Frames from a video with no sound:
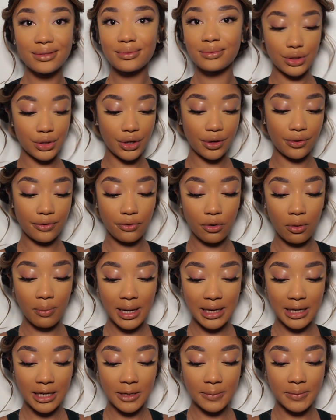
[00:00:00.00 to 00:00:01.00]
So for my
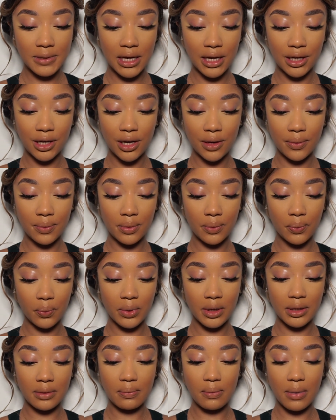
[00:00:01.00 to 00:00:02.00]
lips, I go in
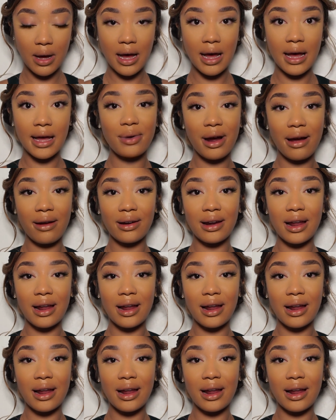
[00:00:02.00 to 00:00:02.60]
with my brow